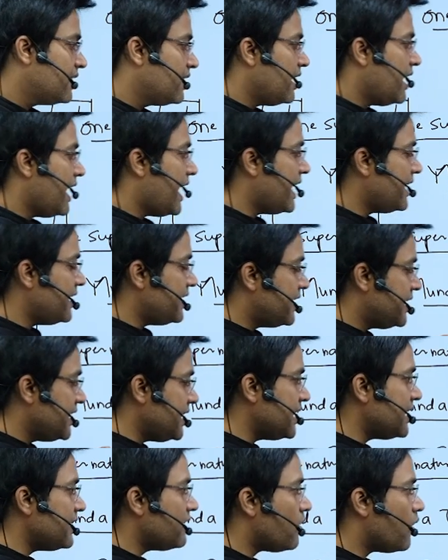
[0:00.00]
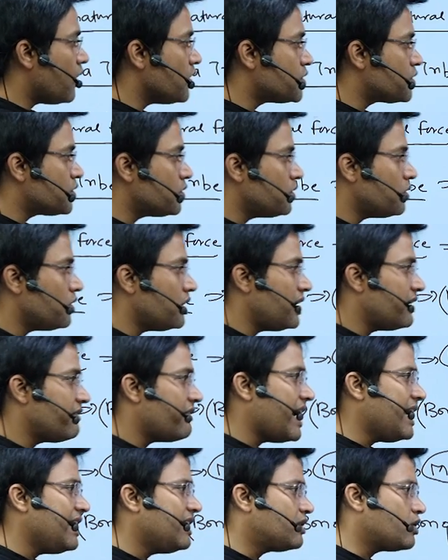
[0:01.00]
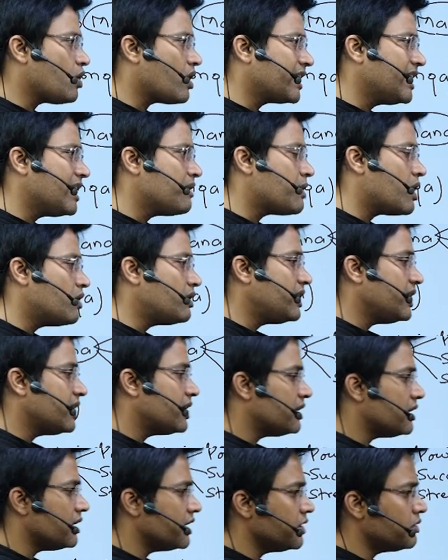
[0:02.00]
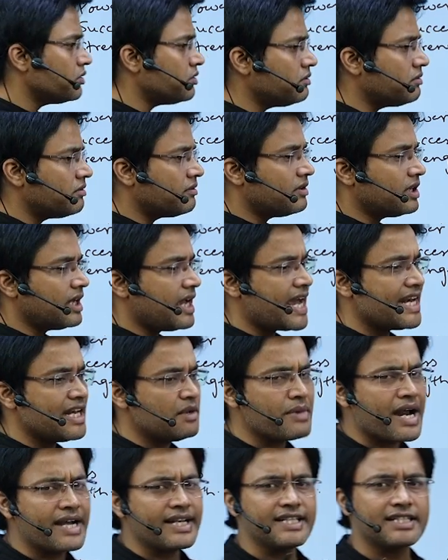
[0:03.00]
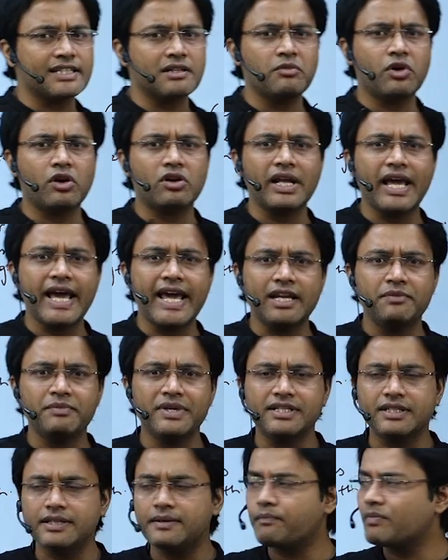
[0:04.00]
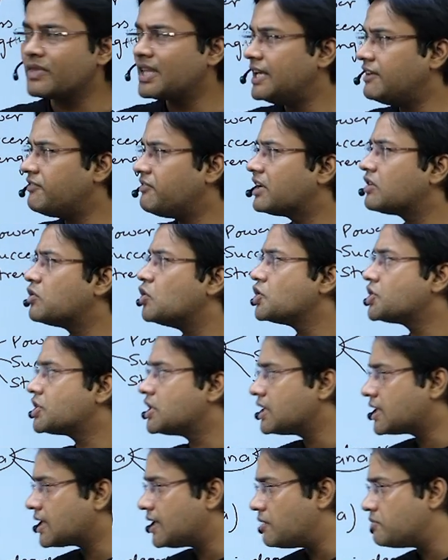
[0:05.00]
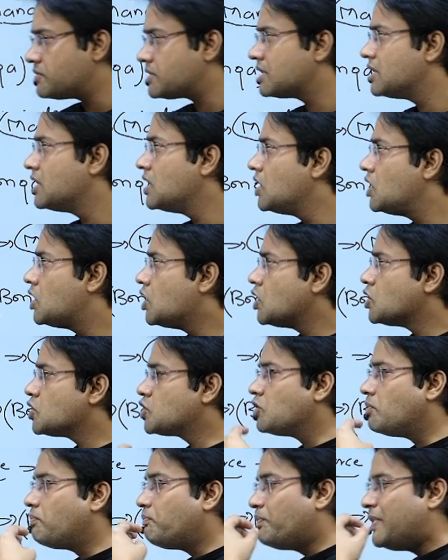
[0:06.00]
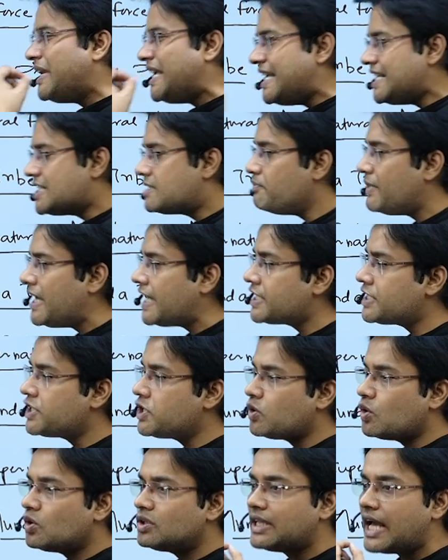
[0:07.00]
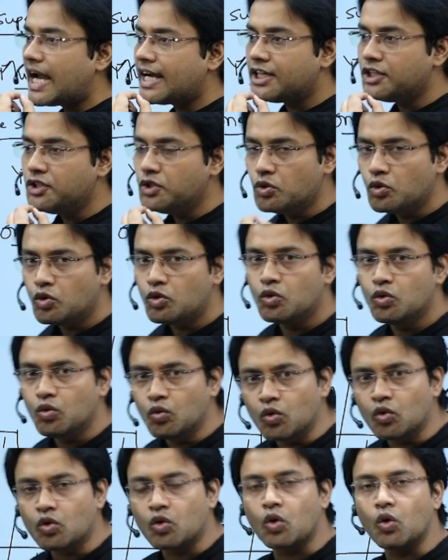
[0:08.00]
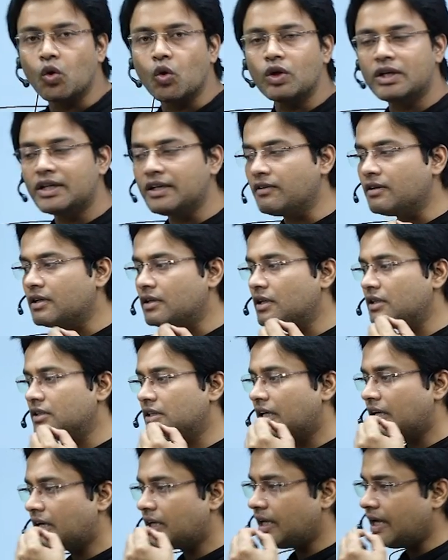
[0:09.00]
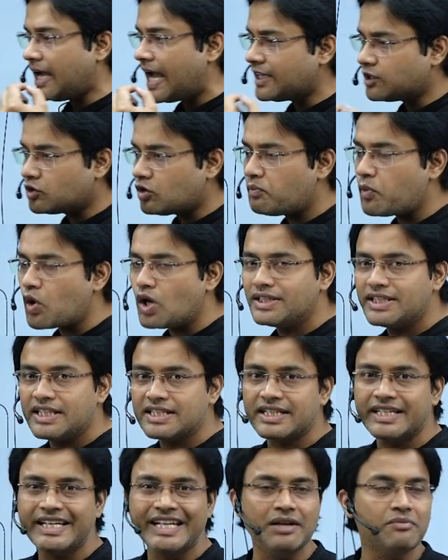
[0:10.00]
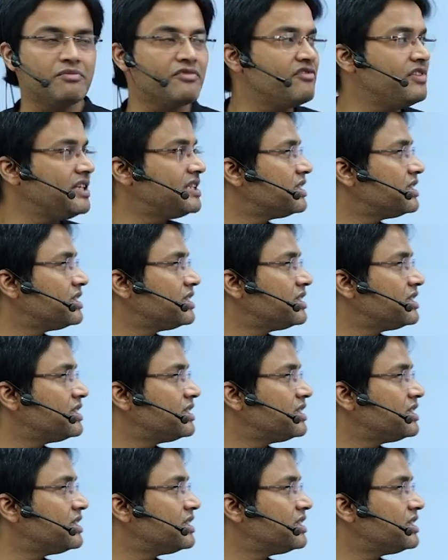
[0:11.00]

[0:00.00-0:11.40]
And here also, while talking about, you know, animatism or animism, if a question comes, so please make sure that you do quote the anthropologist name with,